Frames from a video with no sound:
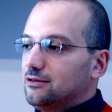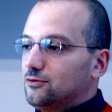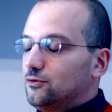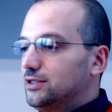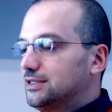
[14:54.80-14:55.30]

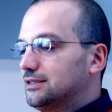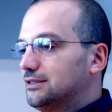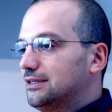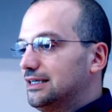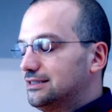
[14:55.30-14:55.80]
there is
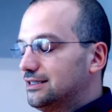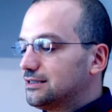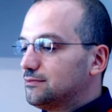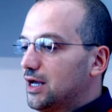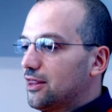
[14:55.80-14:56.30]
a
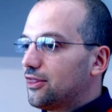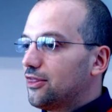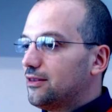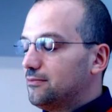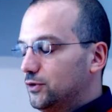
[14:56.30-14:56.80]
6-month
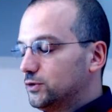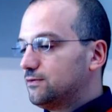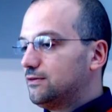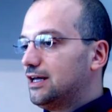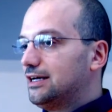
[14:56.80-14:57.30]

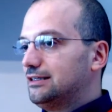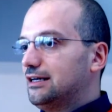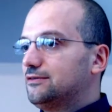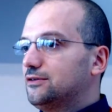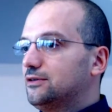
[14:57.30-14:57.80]
post-flight
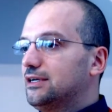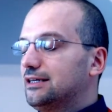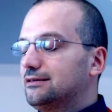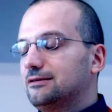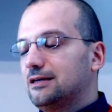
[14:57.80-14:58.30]
after
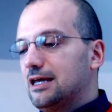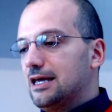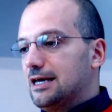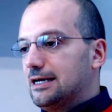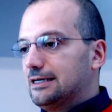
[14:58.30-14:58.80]
that.
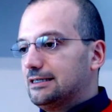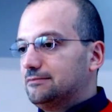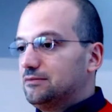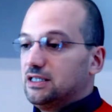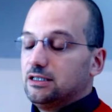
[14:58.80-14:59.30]

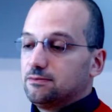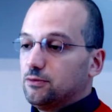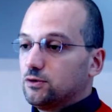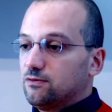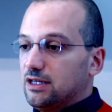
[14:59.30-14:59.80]
In this
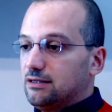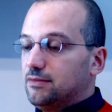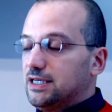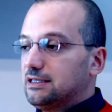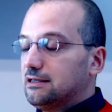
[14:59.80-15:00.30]
post-flight,
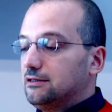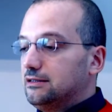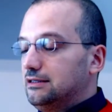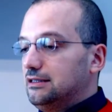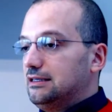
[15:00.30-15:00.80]
basically,
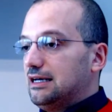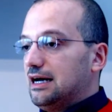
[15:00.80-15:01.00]
the